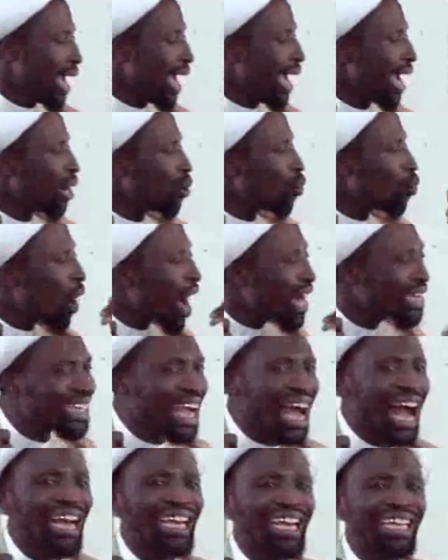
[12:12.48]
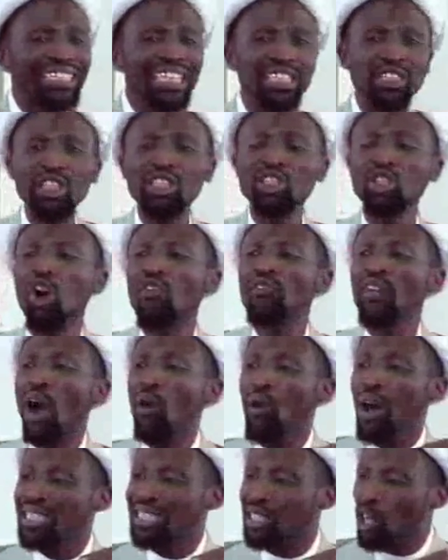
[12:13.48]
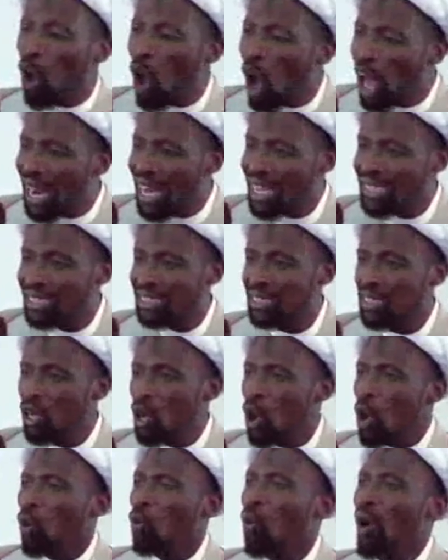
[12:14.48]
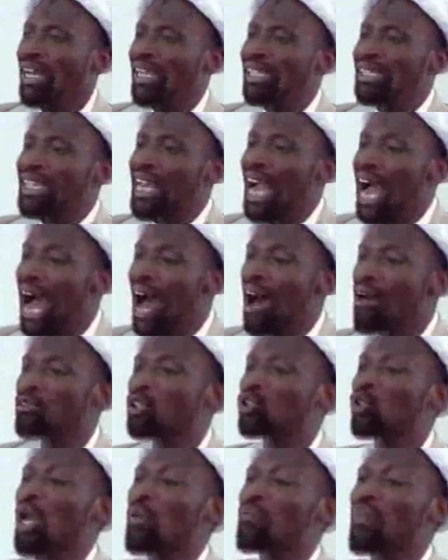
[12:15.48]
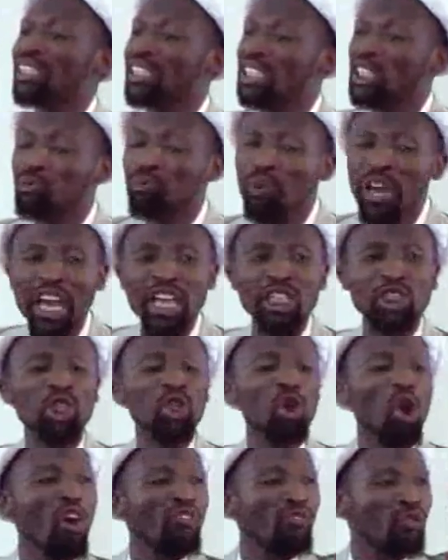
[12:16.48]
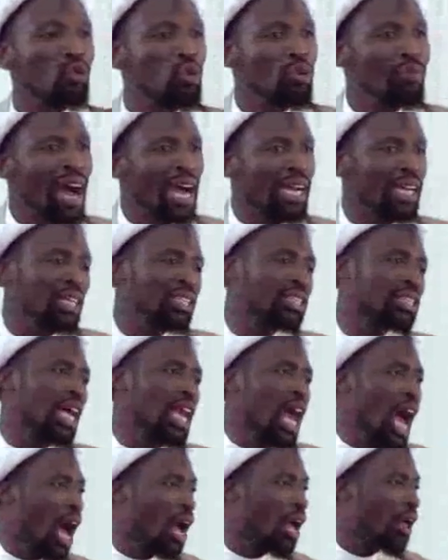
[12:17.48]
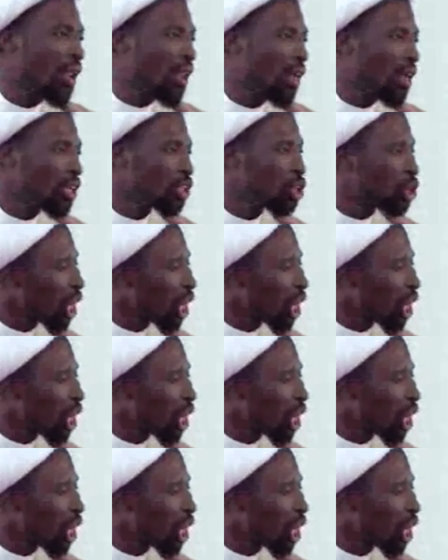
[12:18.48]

And what are the teachings of our scholars when it comes to the participation of women in Salah?